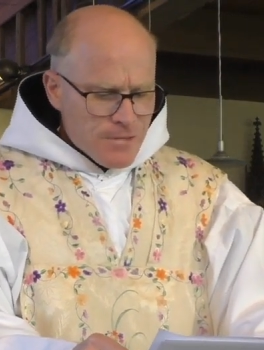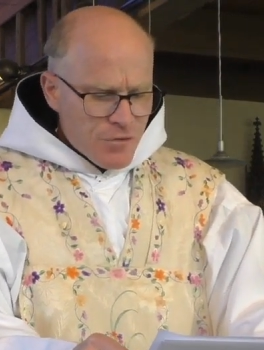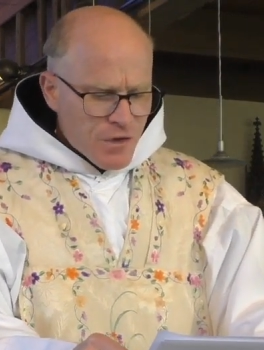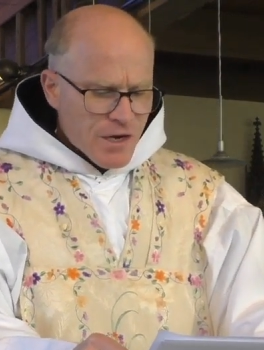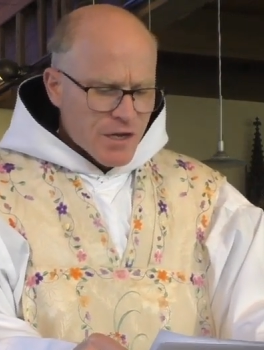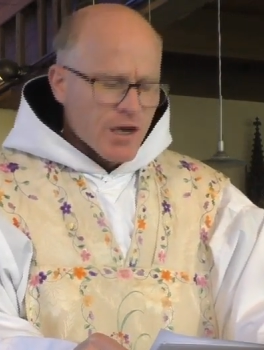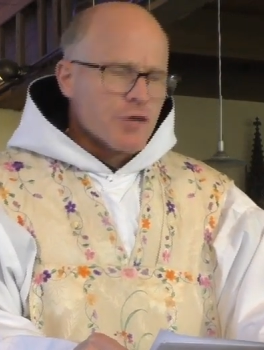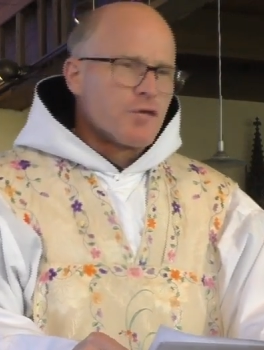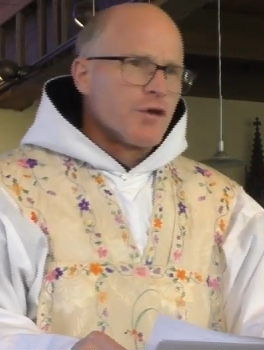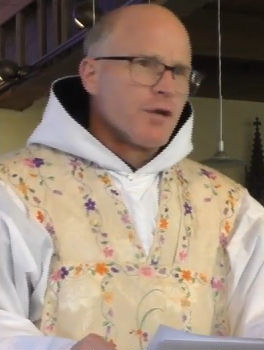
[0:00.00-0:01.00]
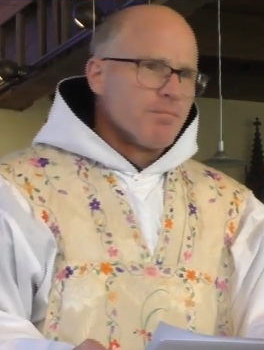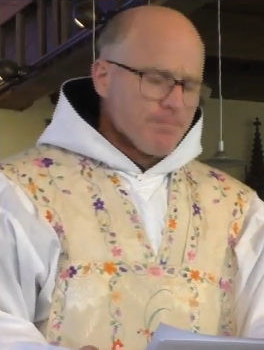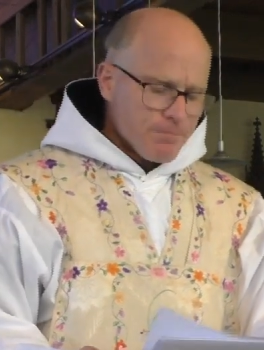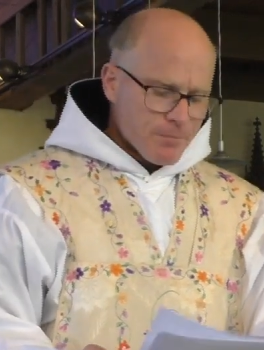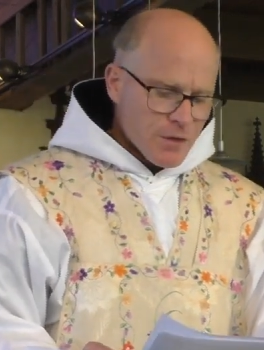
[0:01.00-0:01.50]
St. Augustine,
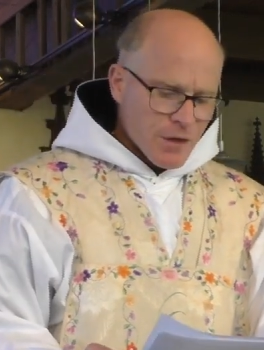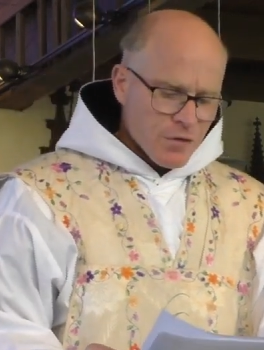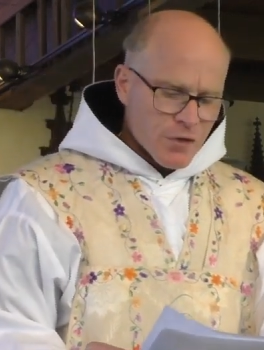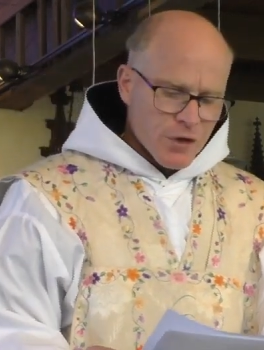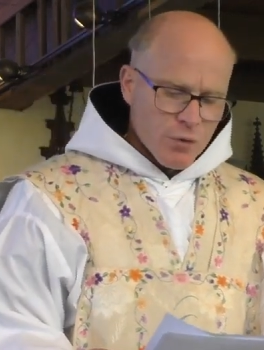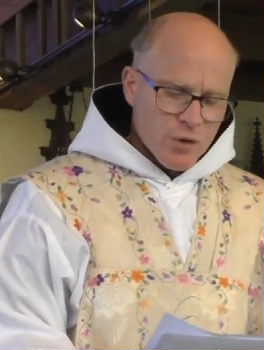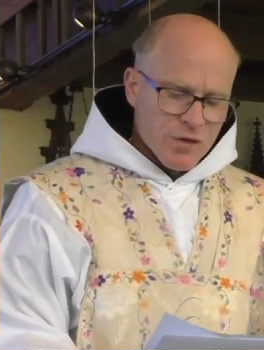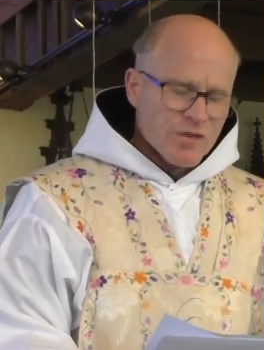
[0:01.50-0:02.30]
in dealing with the